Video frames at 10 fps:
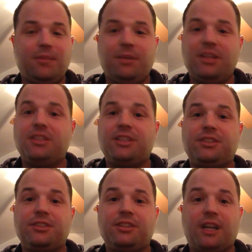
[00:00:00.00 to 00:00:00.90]

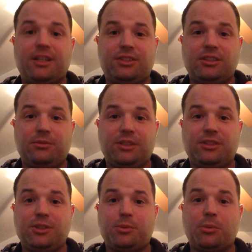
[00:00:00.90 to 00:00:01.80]
Manchester United's going to win
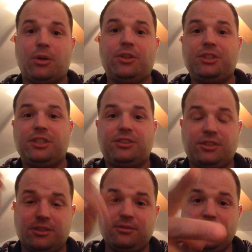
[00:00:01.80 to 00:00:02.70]
the Super Bowl this year.
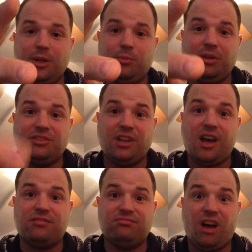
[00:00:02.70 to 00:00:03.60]
So peace
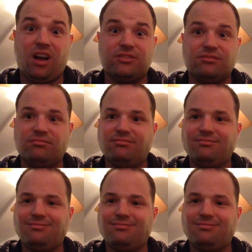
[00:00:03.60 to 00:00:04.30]
out. Awesome.